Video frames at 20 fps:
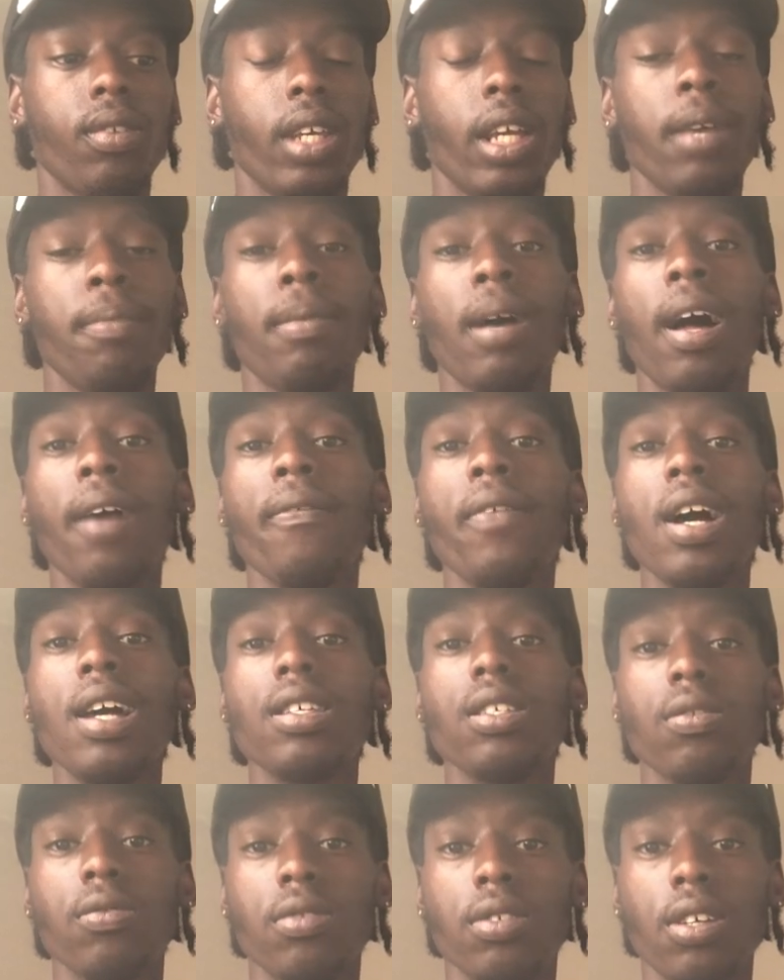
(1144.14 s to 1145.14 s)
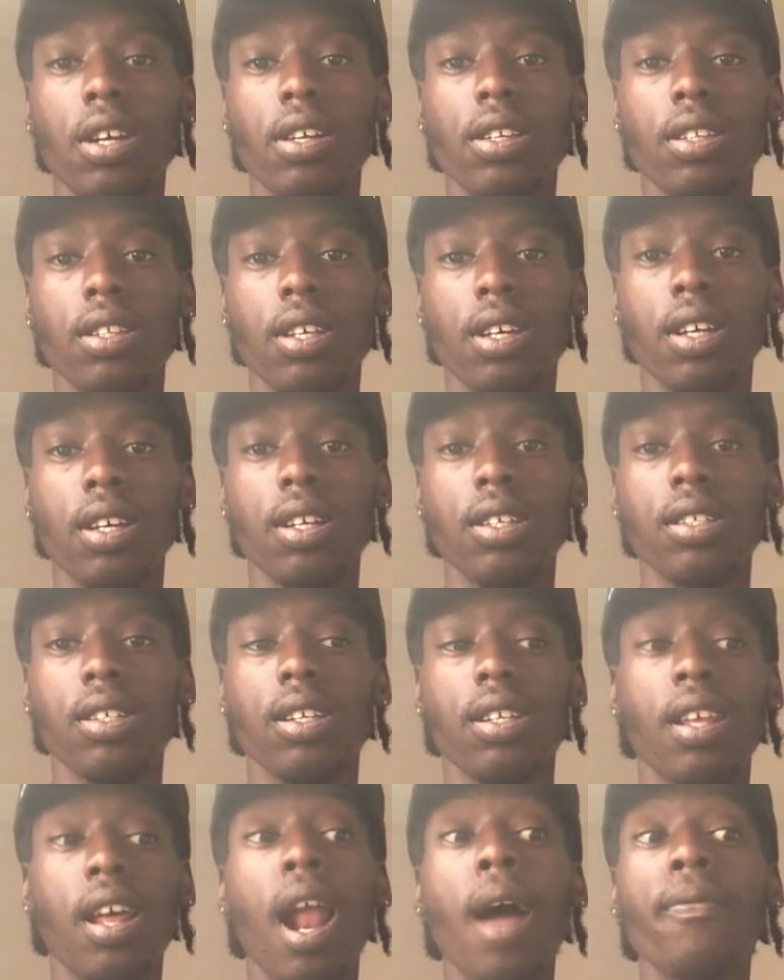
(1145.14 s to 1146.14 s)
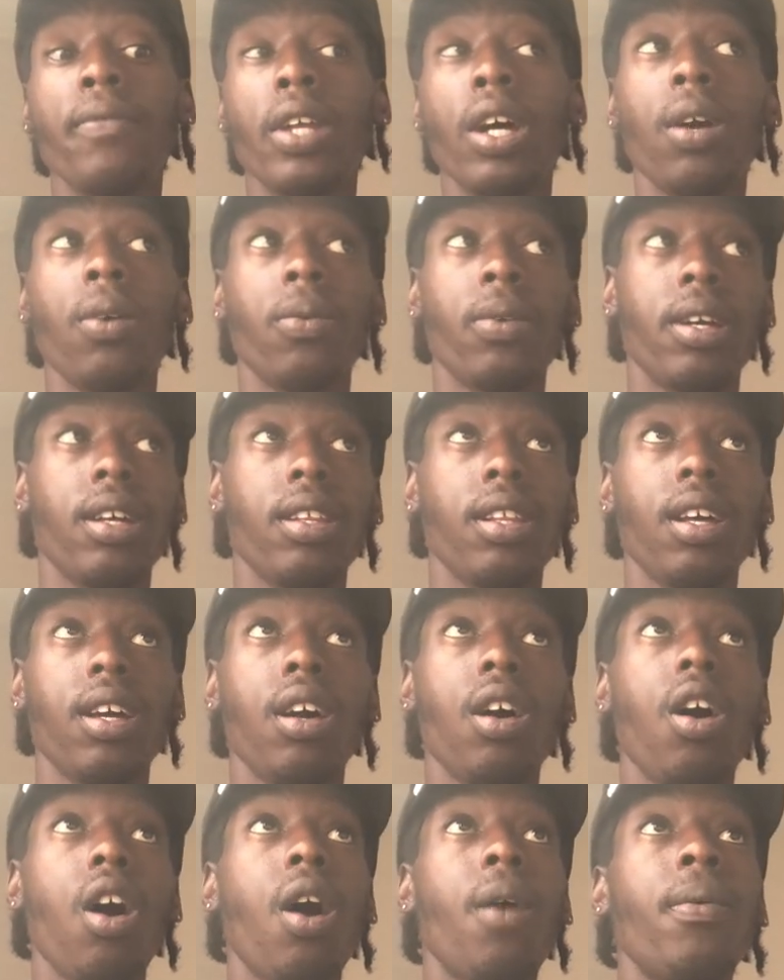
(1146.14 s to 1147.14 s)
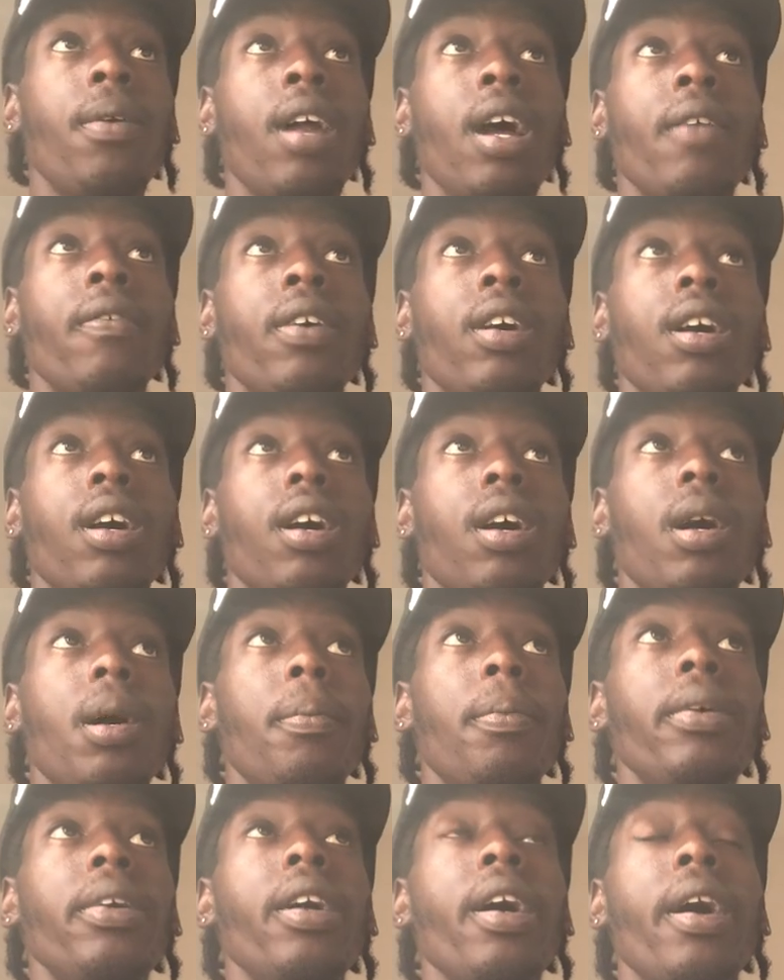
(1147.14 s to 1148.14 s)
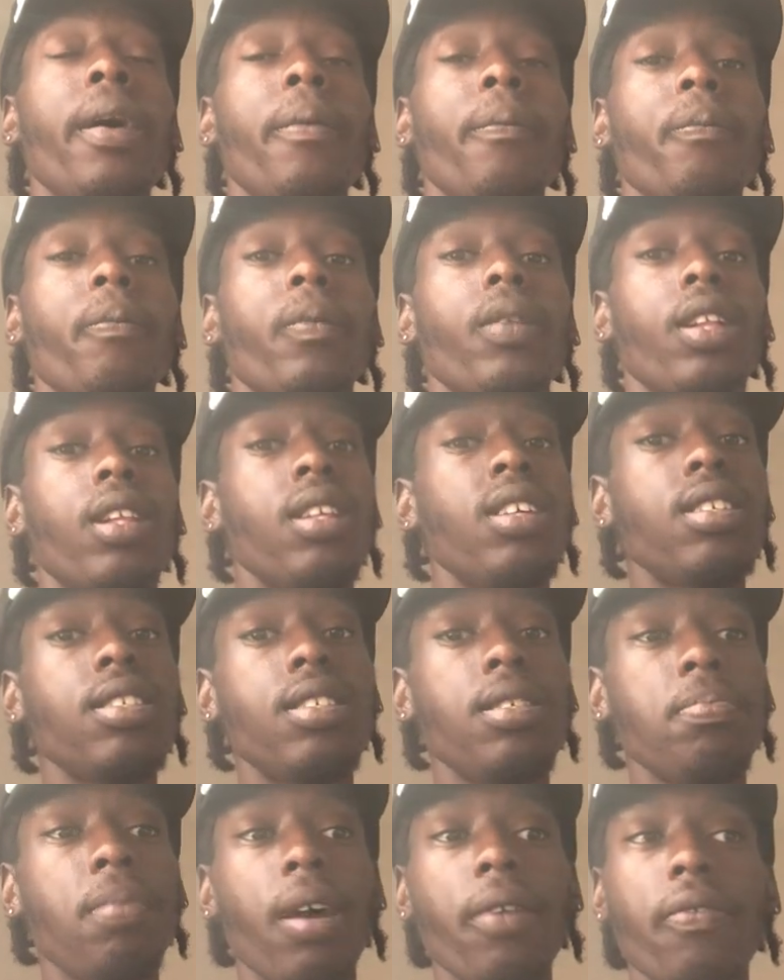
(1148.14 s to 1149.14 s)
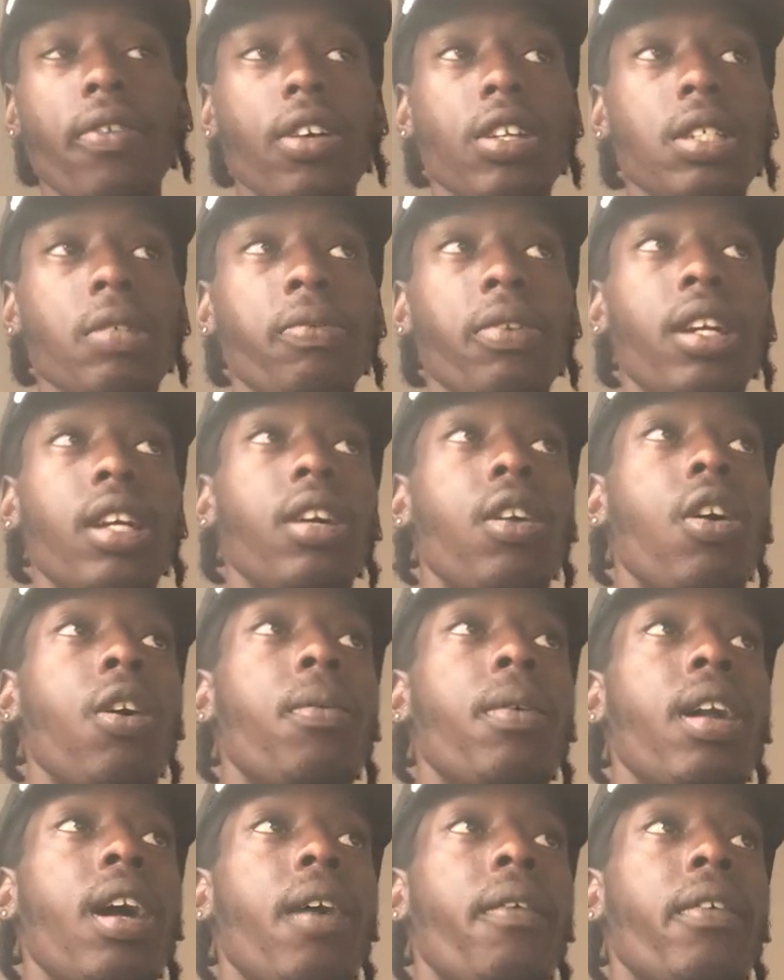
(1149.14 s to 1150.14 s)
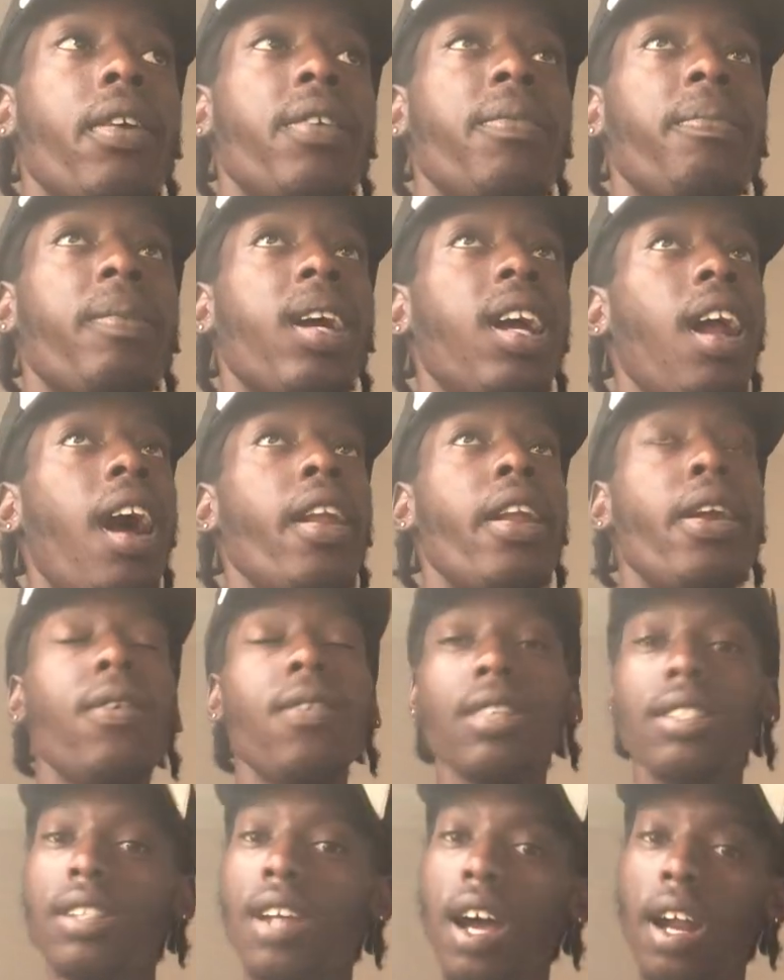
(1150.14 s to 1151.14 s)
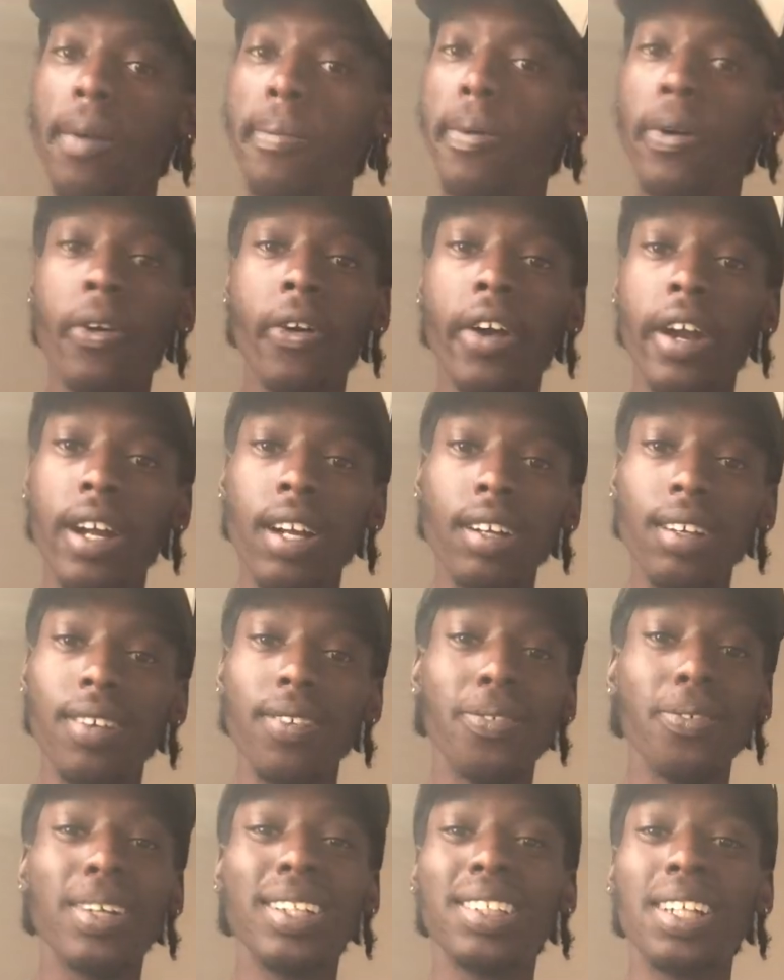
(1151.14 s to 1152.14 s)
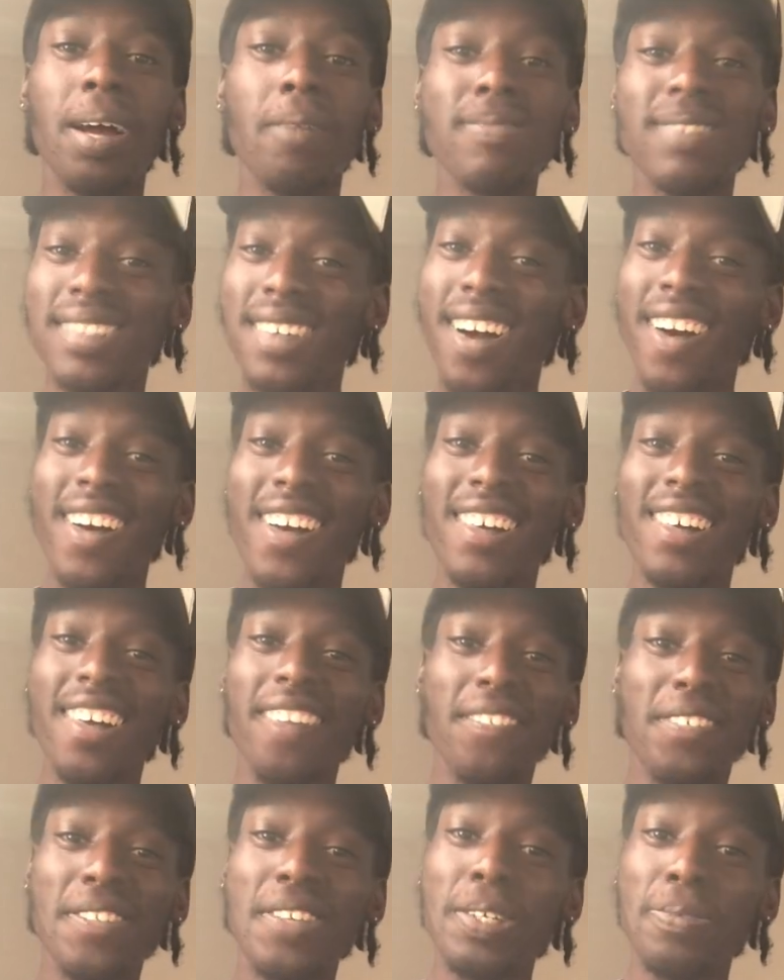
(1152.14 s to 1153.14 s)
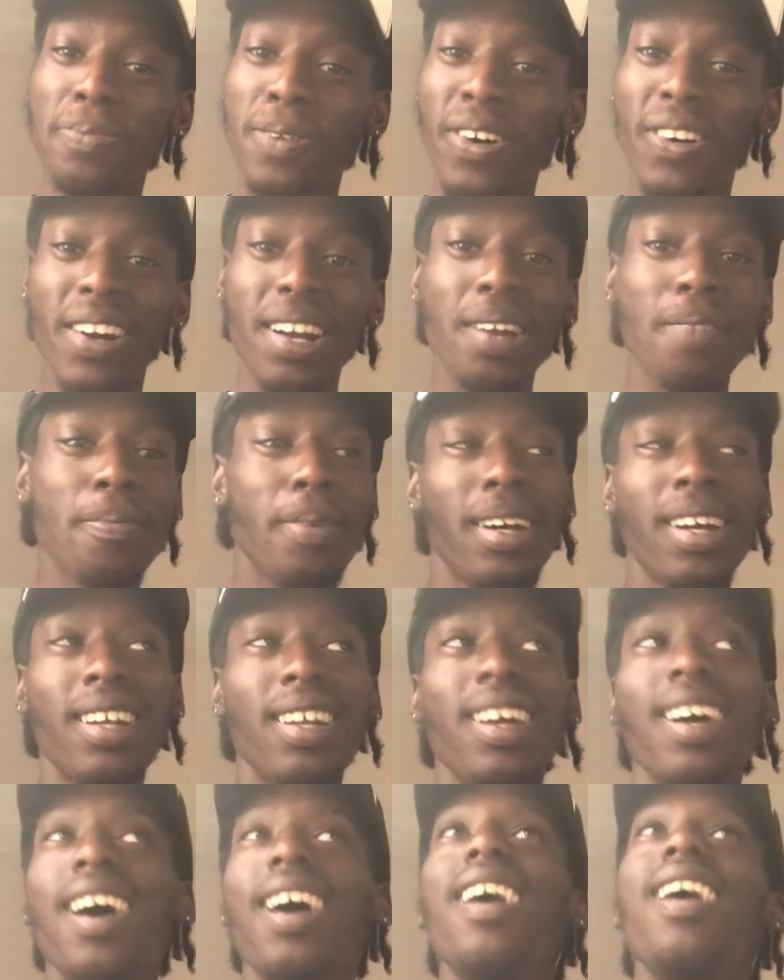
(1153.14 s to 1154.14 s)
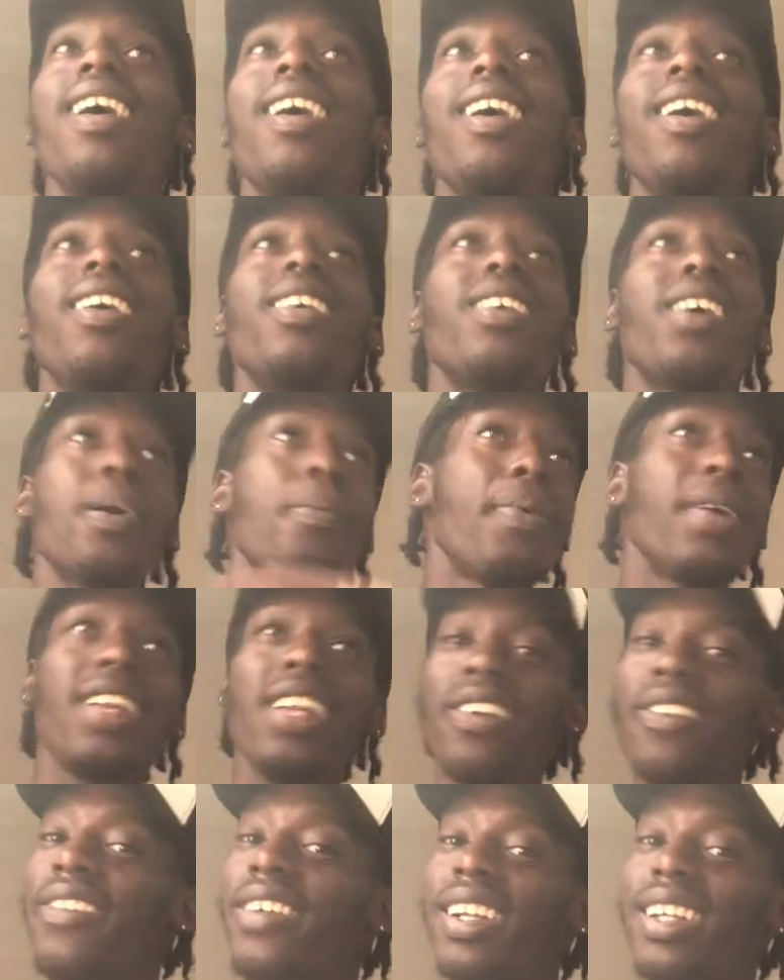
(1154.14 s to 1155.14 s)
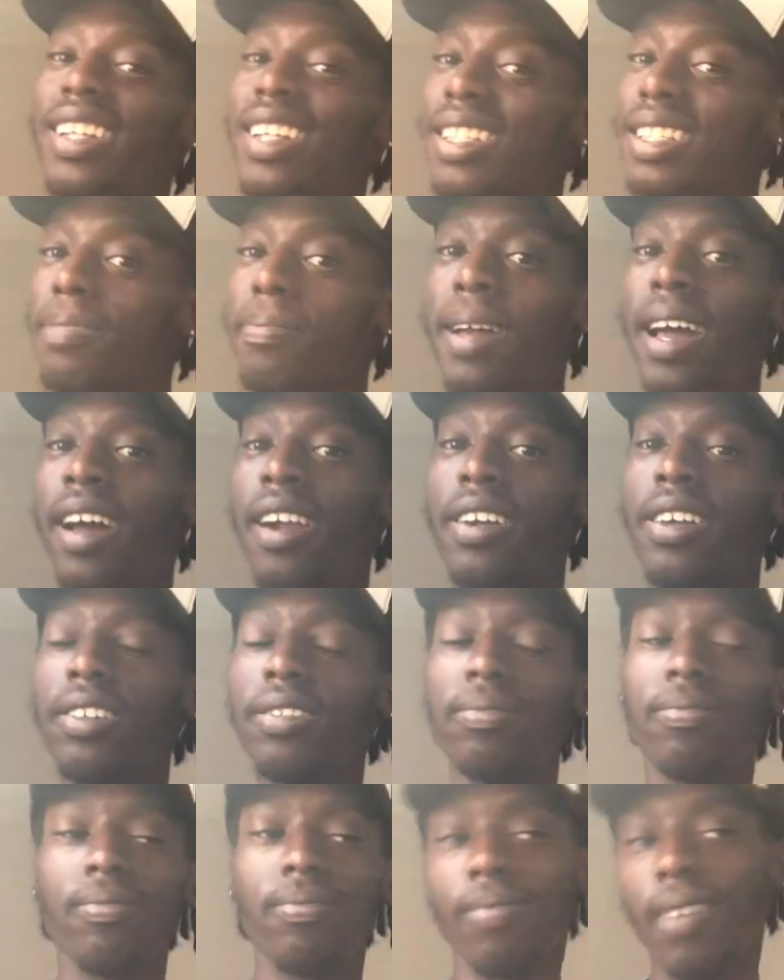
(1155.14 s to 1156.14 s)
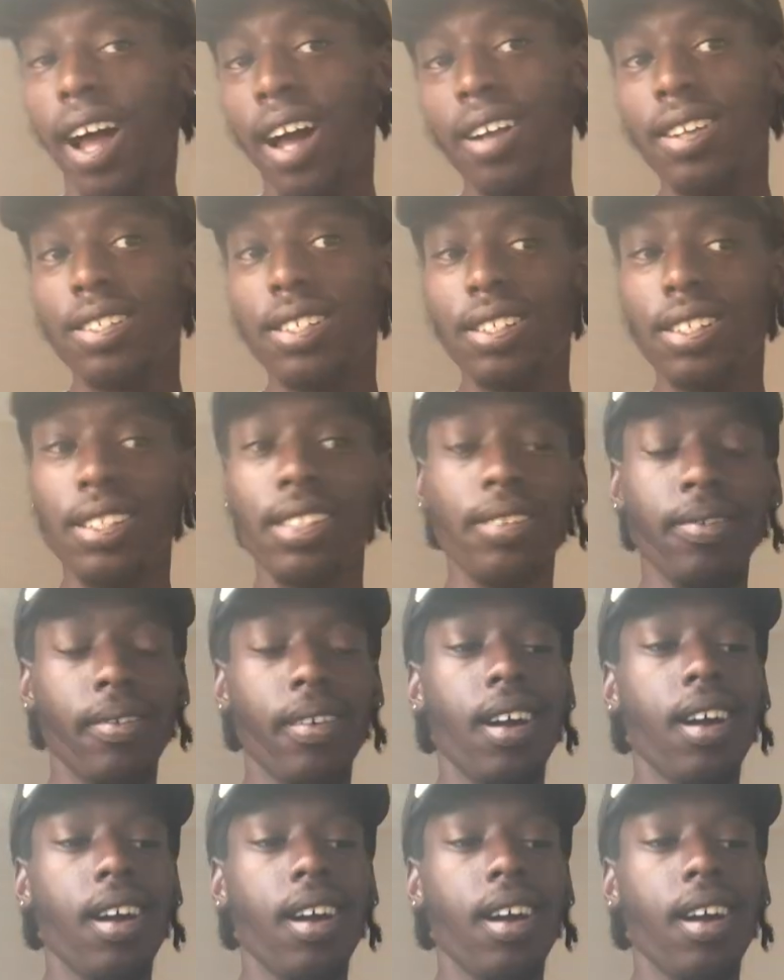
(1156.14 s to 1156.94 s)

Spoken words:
give my advice on certain things that I've dealt with or whatever. But yeah, this is my first video or whatever, and I know it's kind of boring, which I'm sorry if it's boring, but your opinion really doesn't matter, honestly.